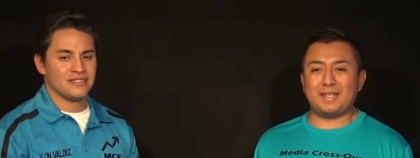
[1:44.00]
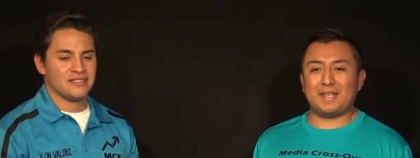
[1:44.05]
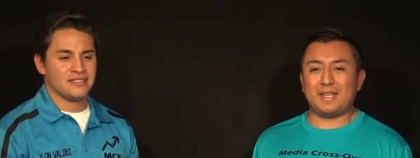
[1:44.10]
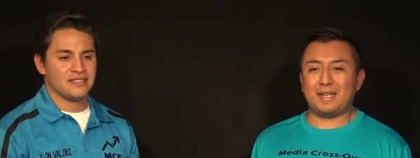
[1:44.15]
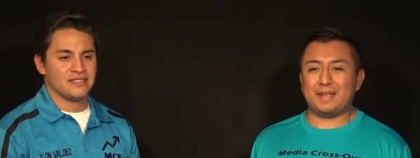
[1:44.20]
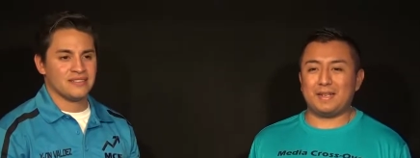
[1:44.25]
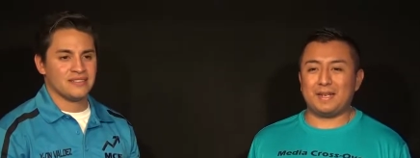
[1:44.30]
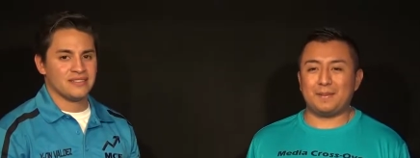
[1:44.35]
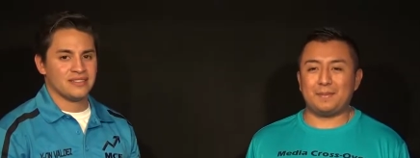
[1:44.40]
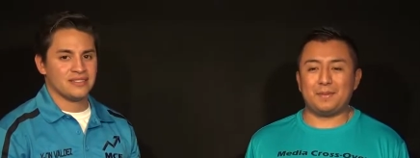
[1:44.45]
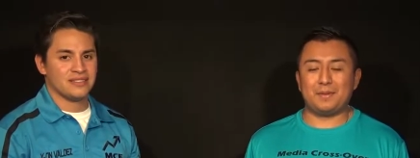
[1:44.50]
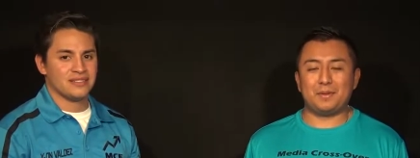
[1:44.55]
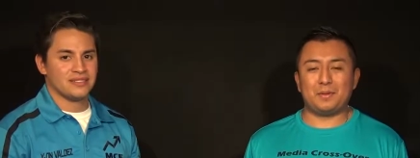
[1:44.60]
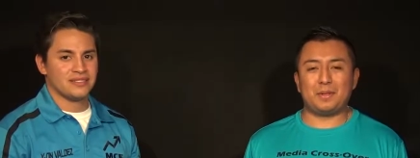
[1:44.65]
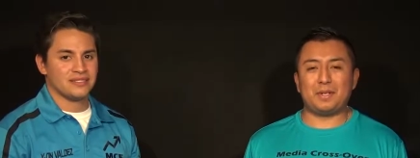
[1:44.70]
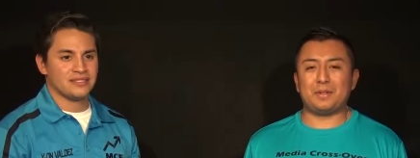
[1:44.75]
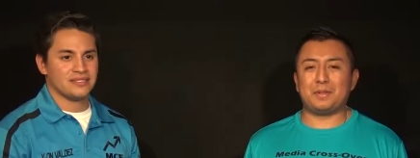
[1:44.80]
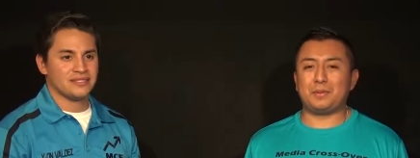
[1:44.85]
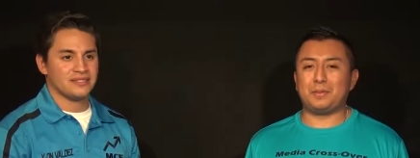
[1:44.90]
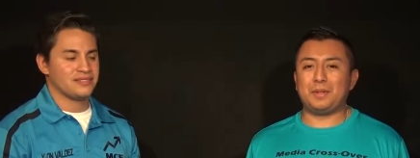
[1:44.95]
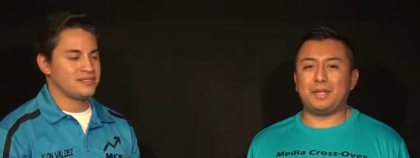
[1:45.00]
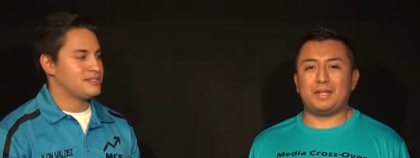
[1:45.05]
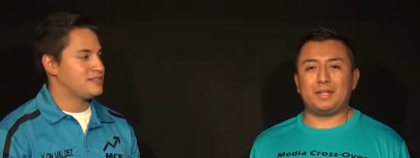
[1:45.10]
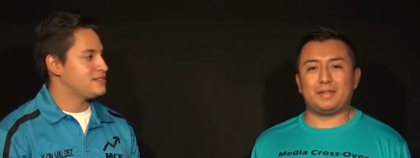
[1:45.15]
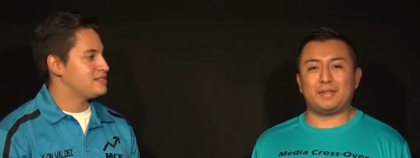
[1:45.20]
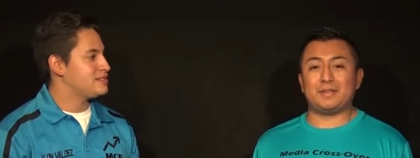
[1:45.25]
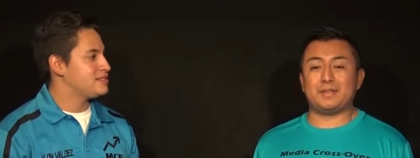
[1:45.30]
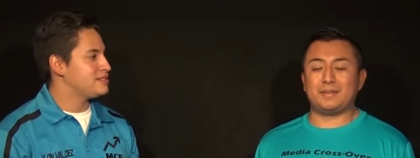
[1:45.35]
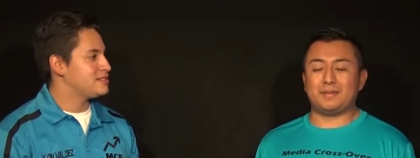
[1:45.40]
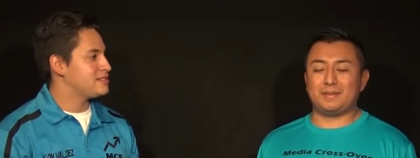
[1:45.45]
Speaker 1: that uh, happened throughout the
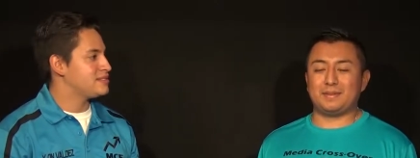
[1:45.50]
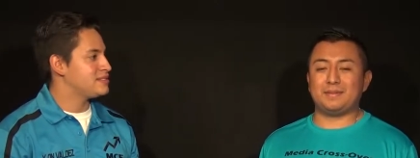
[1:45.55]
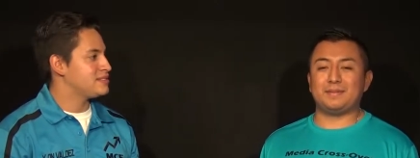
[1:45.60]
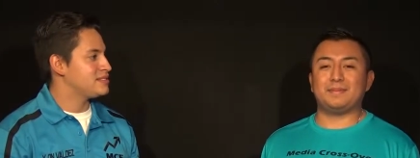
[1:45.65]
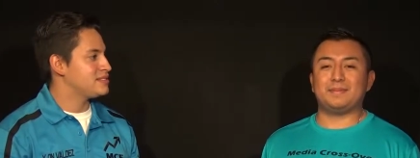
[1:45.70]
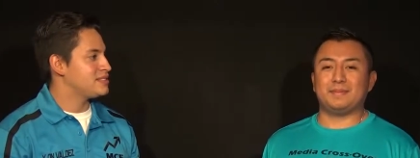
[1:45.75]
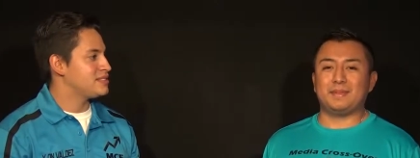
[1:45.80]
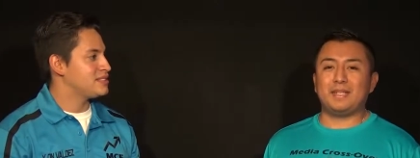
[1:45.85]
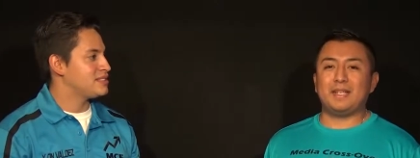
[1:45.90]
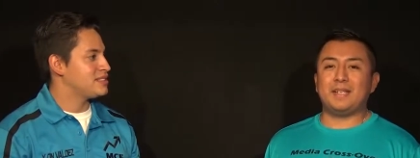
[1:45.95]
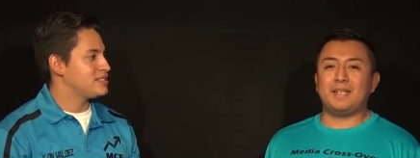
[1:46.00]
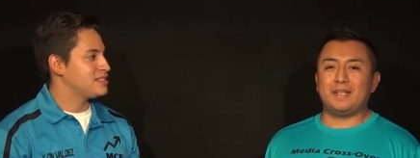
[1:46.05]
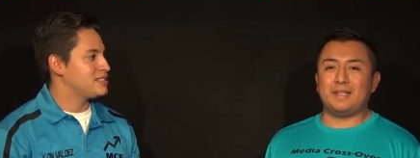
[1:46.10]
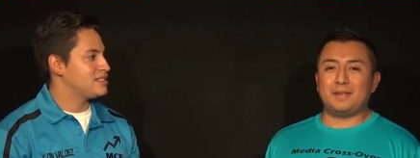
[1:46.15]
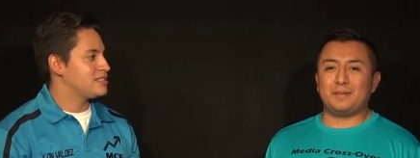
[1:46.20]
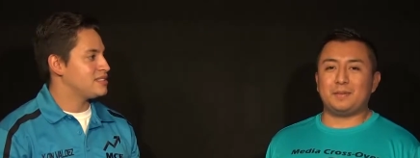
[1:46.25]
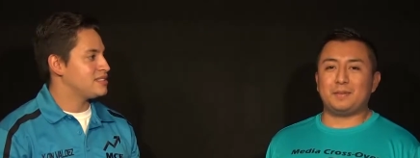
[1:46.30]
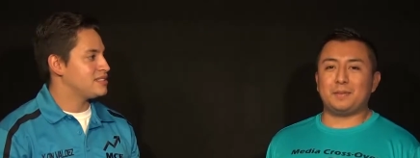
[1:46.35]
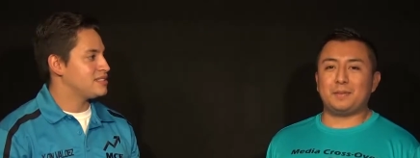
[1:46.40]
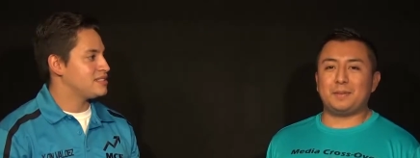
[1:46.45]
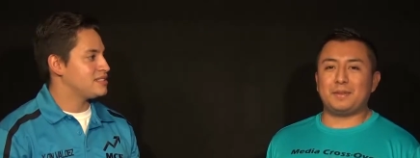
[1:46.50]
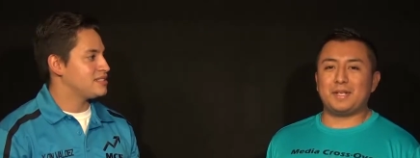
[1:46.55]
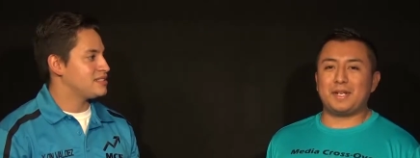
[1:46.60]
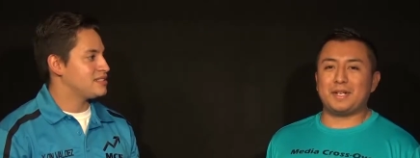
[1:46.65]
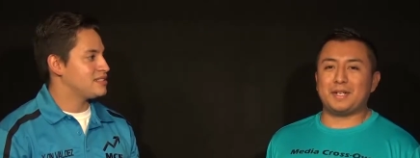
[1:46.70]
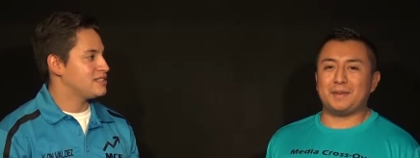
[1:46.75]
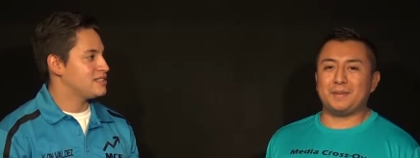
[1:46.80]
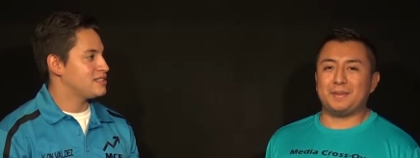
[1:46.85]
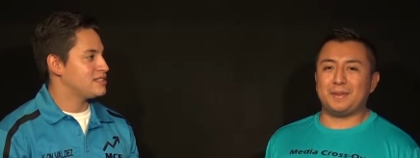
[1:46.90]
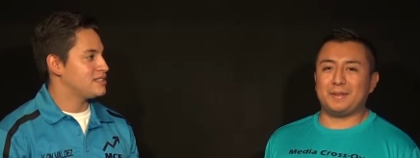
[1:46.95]
week is what we're
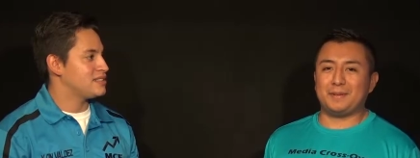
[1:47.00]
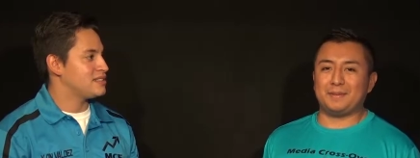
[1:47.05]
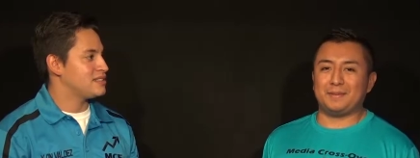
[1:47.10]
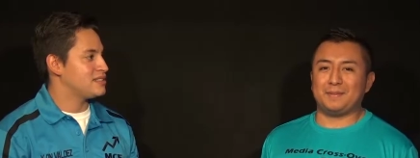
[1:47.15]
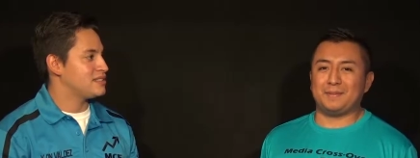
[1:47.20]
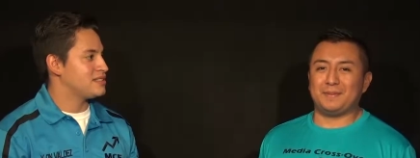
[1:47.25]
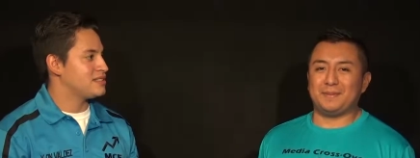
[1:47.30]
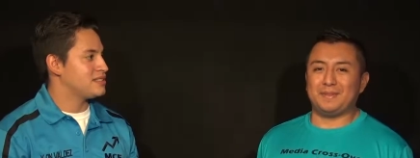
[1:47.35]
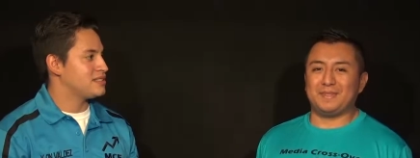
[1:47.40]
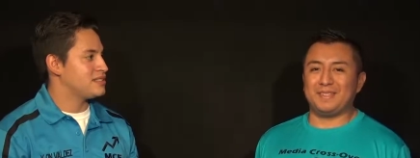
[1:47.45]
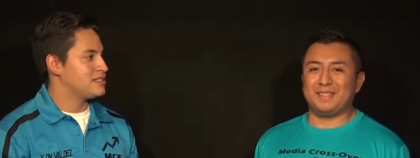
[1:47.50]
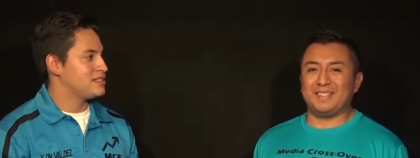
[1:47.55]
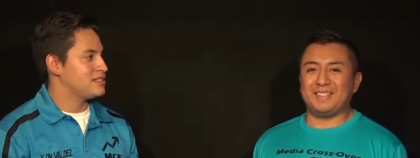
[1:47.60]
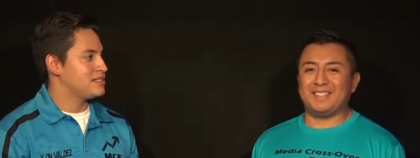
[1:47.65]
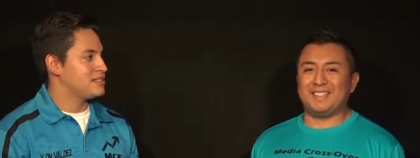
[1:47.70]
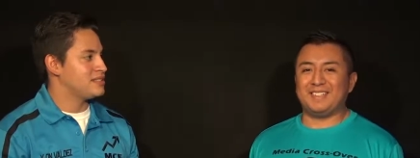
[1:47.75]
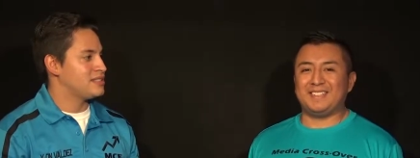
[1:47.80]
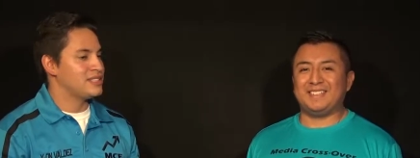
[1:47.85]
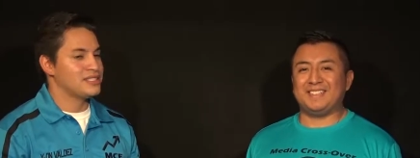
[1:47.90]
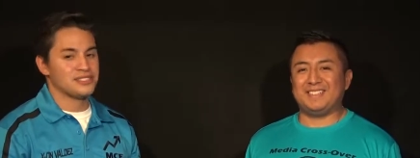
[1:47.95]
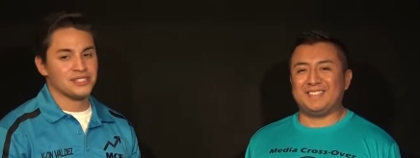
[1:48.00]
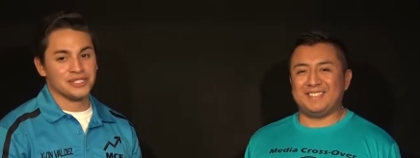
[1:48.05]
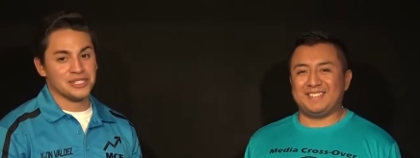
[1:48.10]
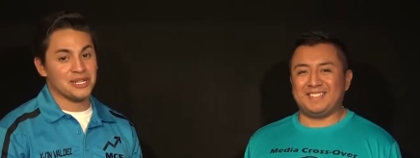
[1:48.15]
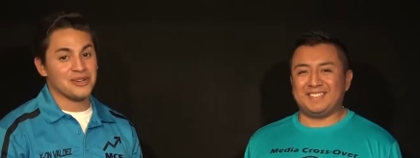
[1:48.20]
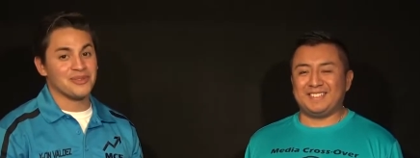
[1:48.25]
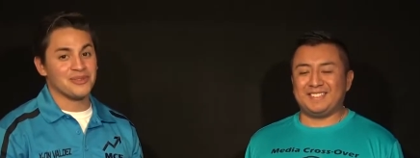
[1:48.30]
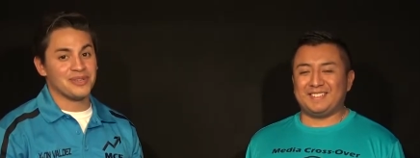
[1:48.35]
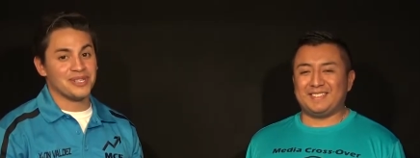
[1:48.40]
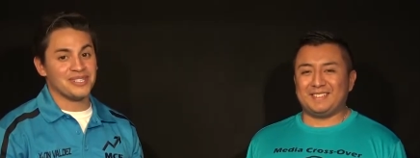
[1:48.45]
talking about. So
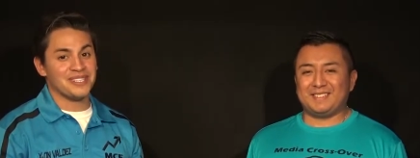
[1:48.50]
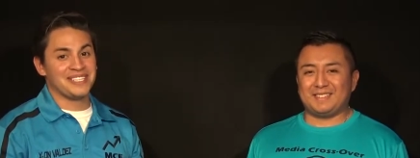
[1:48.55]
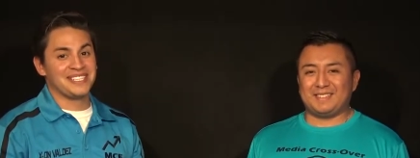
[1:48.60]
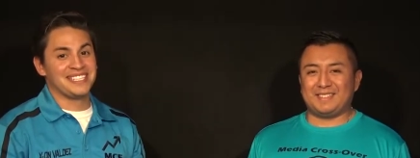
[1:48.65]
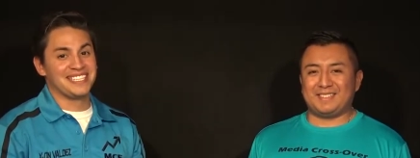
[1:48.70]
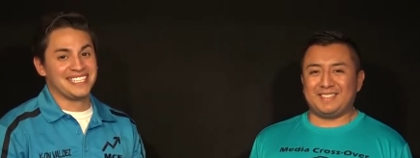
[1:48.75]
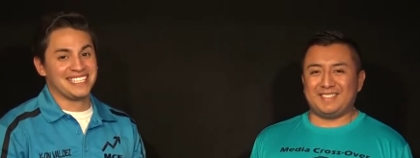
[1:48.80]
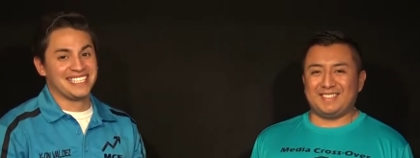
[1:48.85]
you're really.